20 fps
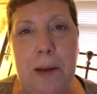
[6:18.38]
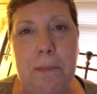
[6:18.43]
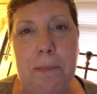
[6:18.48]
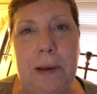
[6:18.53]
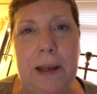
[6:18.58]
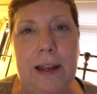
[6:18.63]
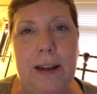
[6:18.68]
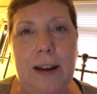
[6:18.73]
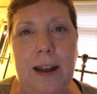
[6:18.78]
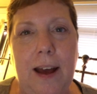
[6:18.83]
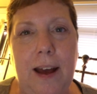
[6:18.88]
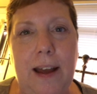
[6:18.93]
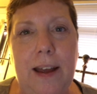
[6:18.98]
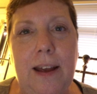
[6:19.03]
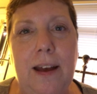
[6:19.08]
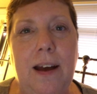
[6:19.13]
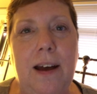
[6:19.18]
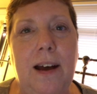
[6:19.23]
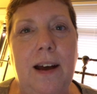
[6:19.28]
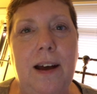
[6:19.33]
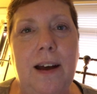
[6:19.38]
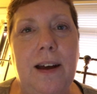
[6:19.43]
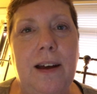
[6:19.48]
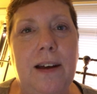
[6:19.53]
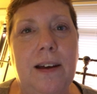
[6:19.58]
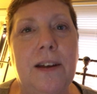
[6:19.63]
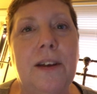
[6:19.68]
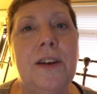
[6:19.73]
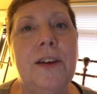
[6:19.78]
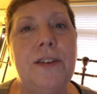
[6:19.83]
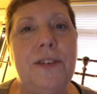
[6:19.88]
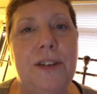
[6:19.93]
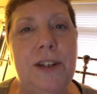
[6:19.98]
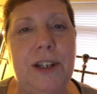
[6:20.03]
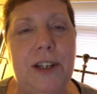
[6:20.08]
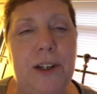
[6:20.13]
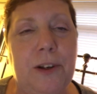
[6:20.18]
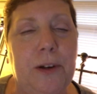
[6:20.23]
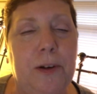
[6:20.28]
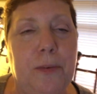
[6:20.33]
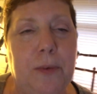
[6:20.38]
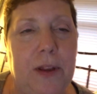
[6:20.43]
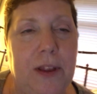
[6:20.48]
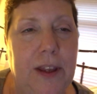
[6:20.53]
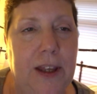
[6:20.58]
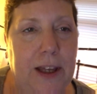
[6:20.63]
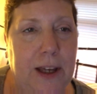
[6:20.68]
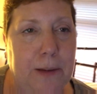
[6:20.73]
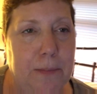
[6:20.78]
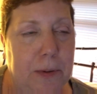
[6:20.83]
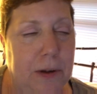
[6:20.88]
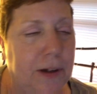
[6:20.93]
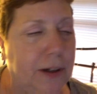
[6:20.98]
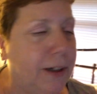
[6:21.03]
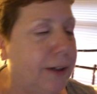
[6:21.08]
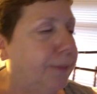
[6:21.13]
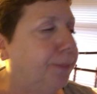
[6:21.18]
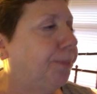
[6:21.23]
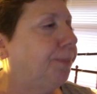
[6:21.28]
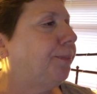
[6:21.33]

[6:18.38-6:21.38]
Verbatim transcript: Pete and I are continuing with the yearbook.